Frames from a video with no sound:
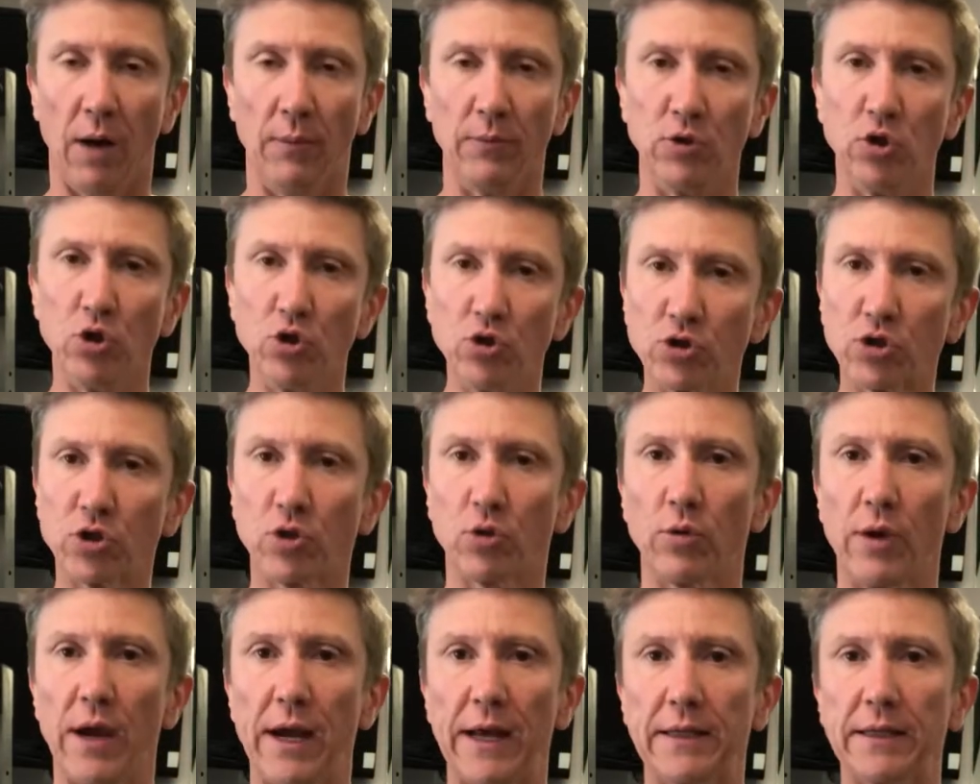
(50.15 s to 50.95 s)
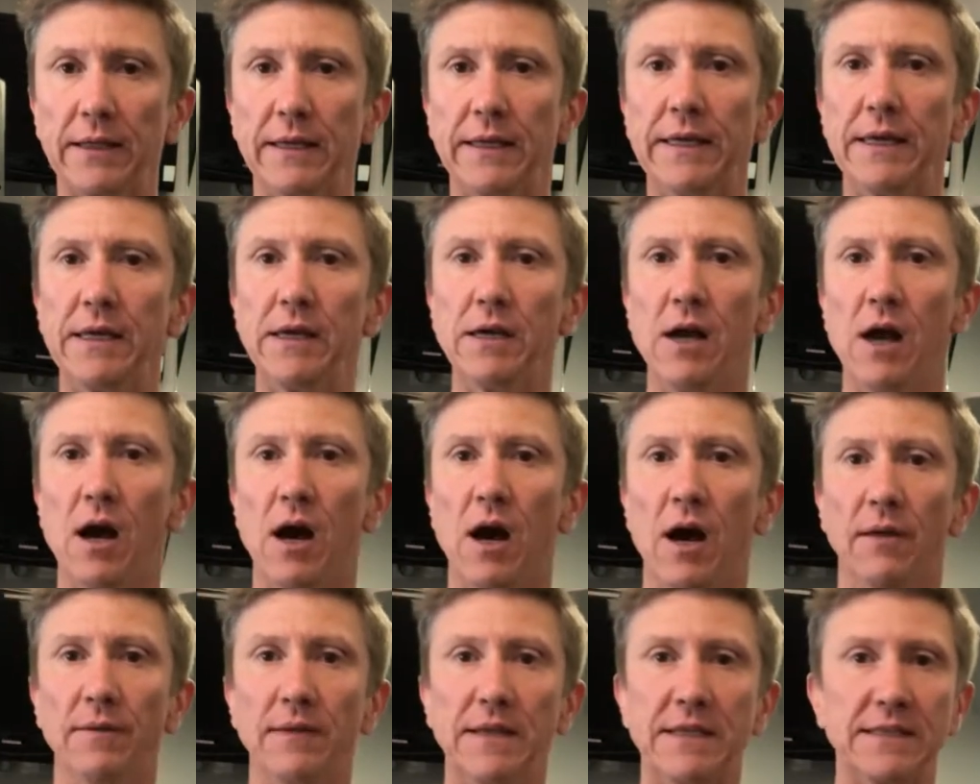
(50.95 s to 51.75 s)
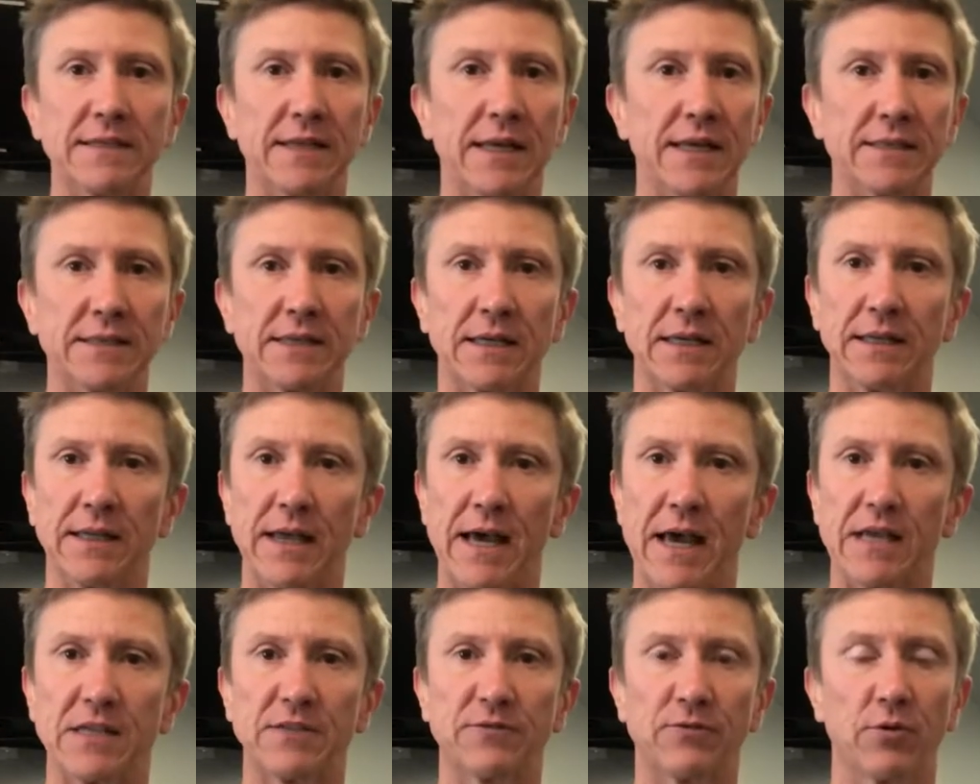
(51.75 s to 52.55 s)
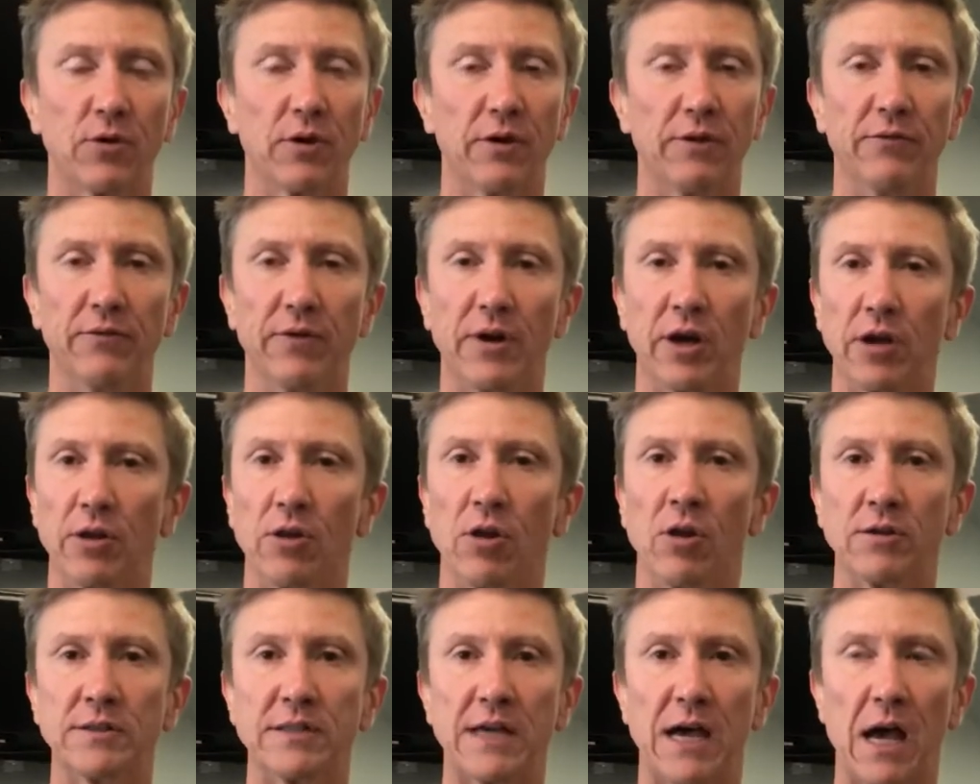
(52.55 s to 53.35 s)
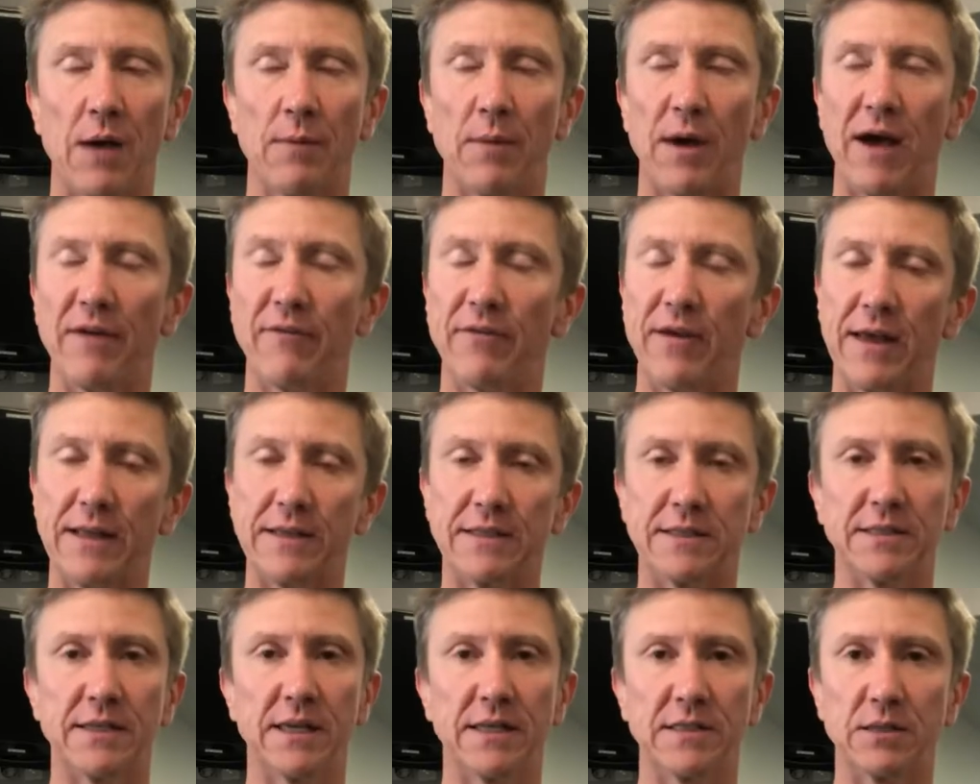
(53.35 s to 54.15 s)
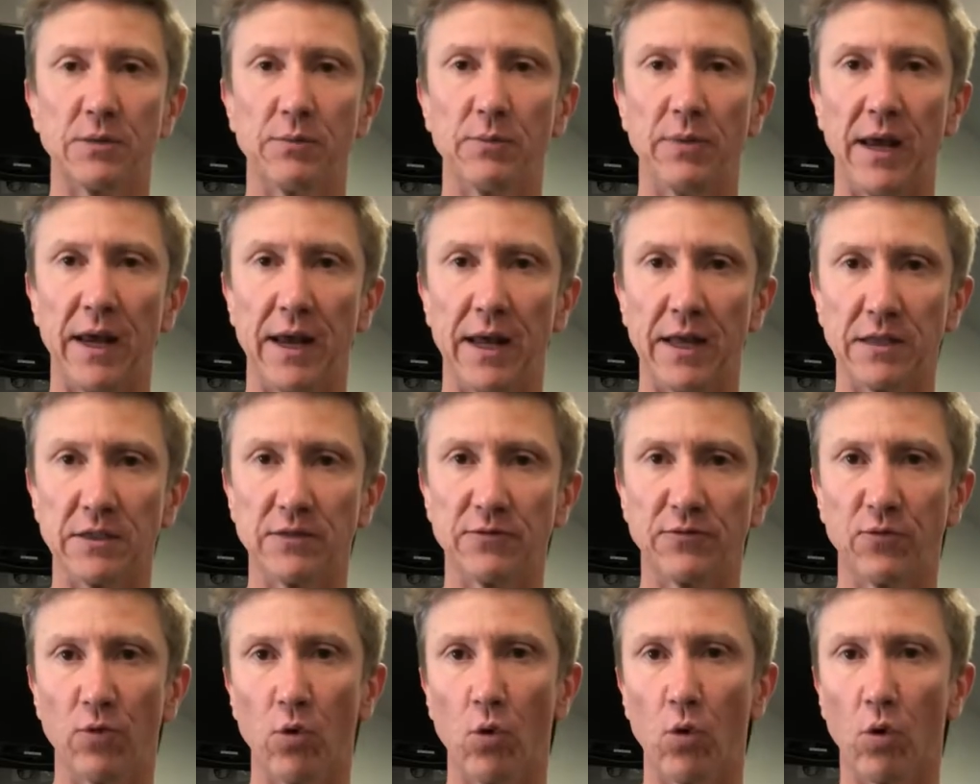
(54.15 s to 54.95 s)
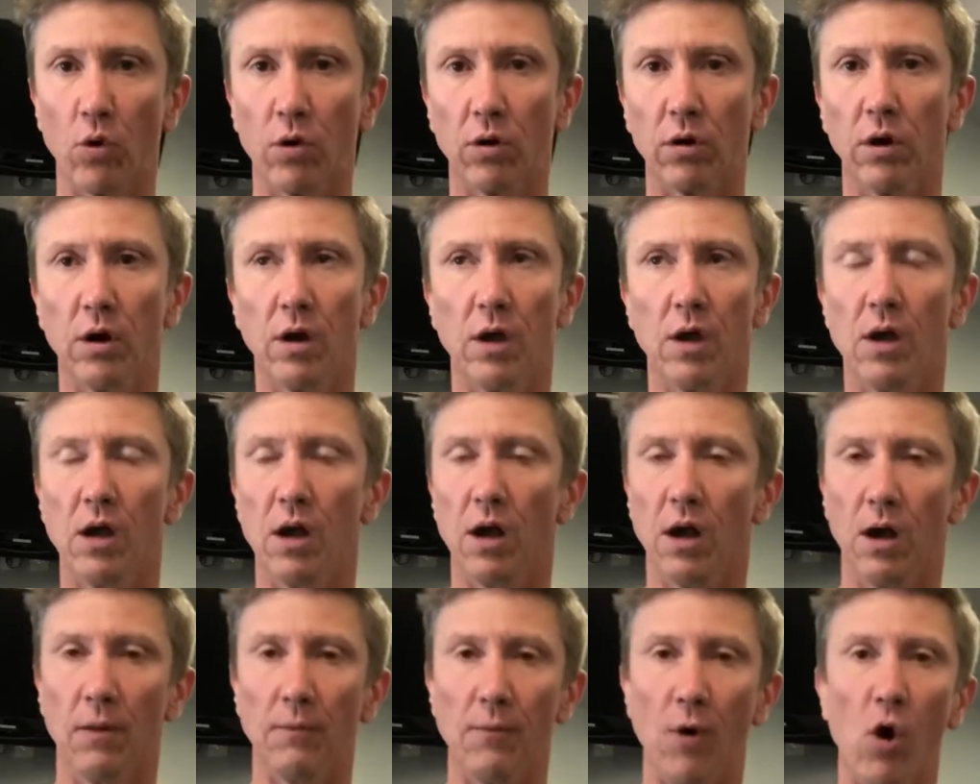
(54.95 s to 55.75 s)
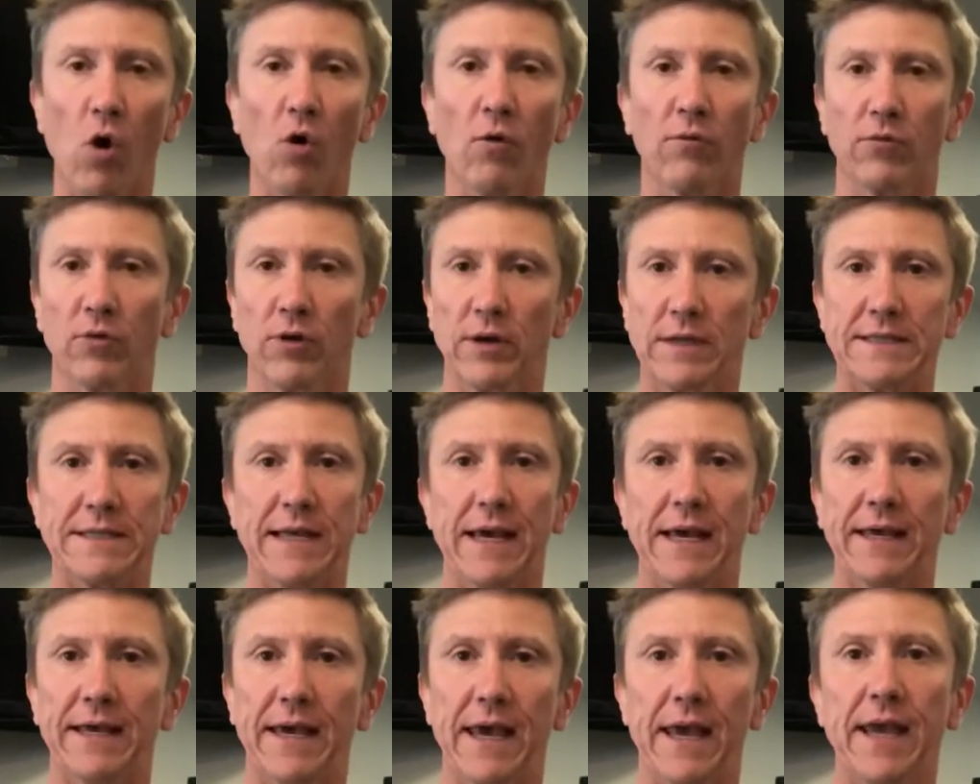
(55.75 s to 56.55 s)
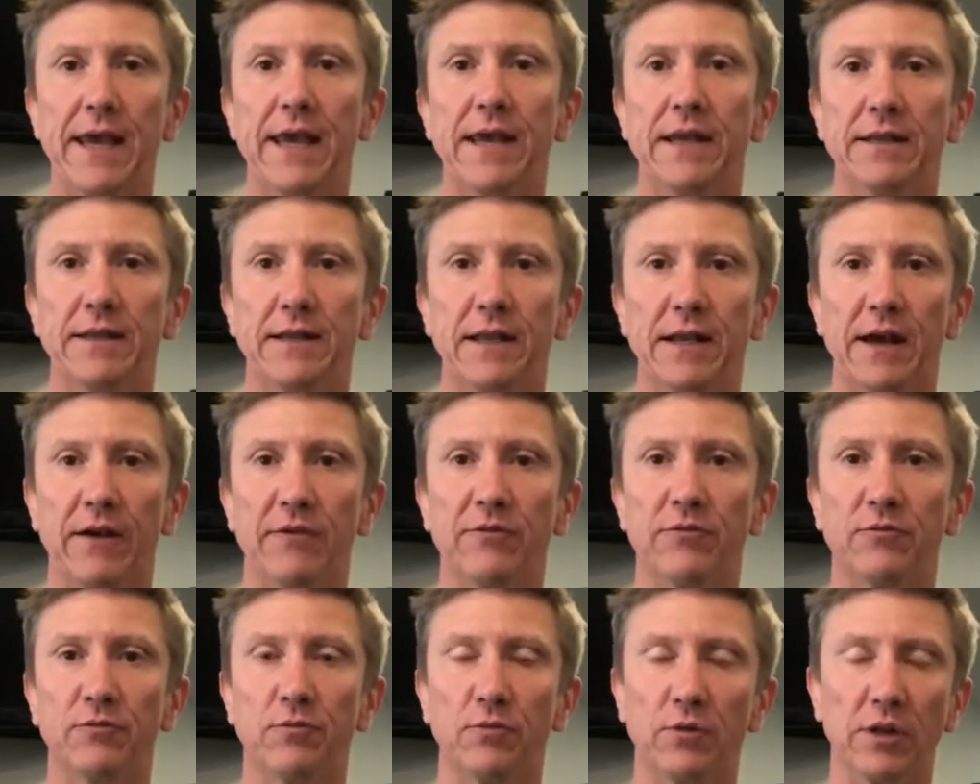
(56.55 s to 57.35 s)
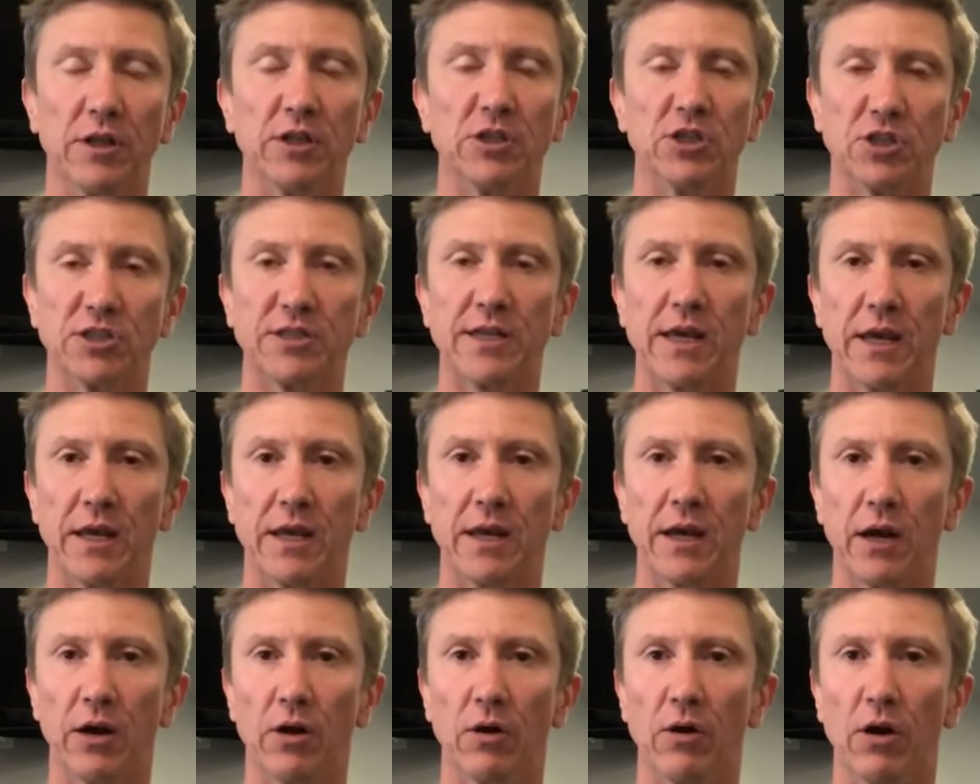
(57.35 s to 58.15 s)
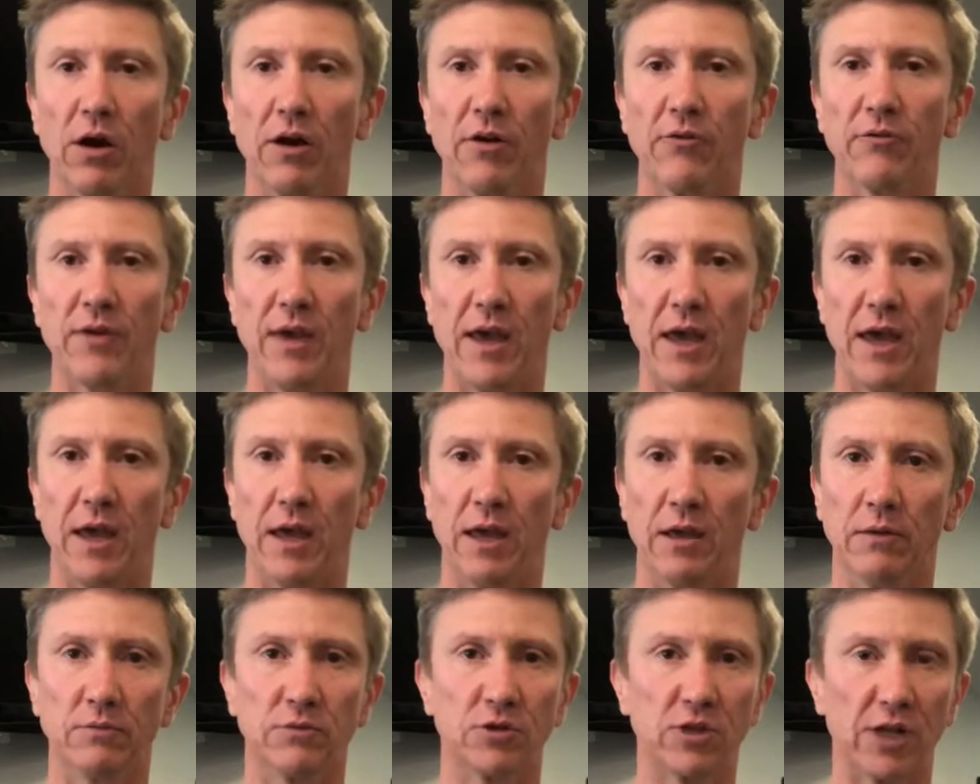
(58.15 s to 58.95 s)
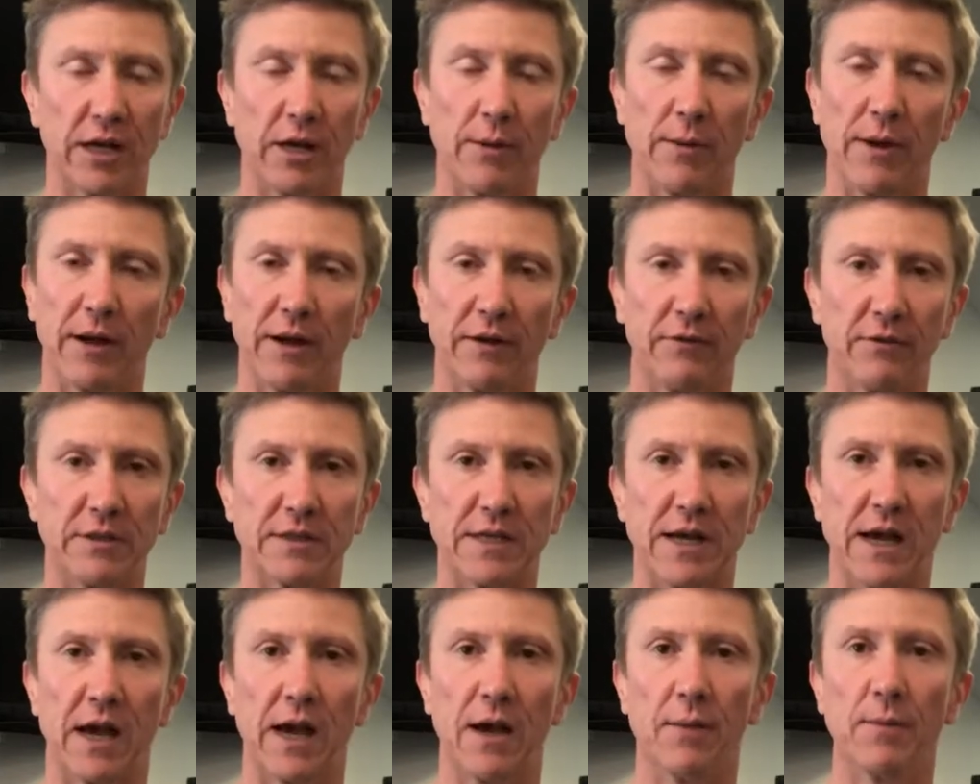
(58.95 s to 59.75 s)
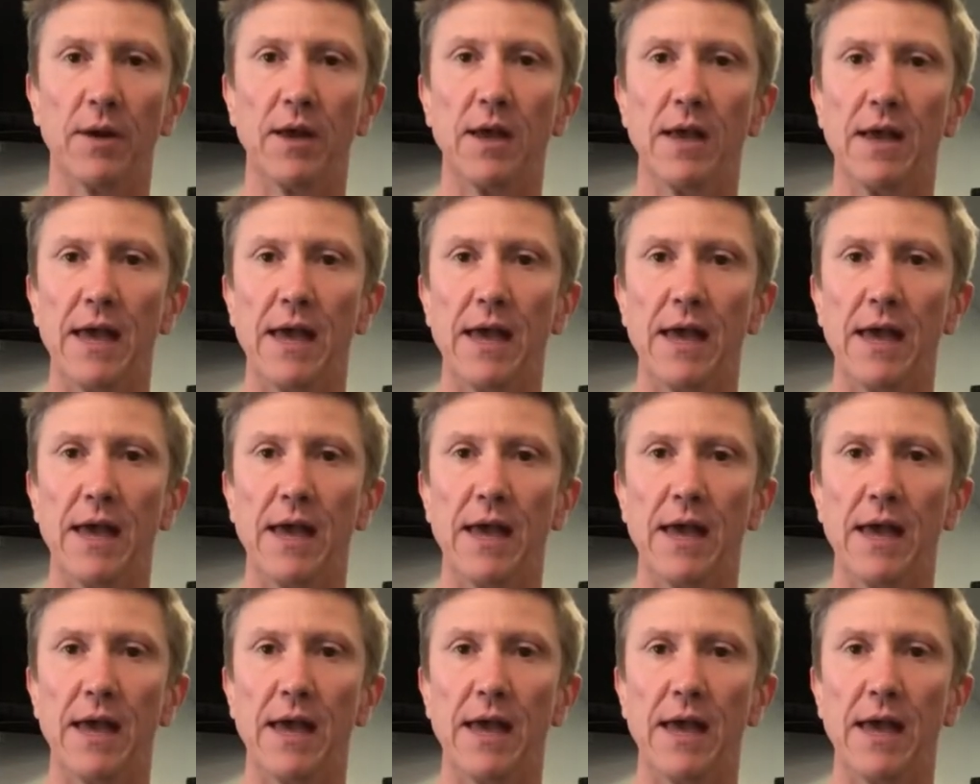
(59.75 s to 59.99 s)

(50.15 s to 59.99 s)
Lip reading: Used correctly, these things can last for a very long time. I've had sets of bands for over a decade that I've really just taken care of and check them out every time.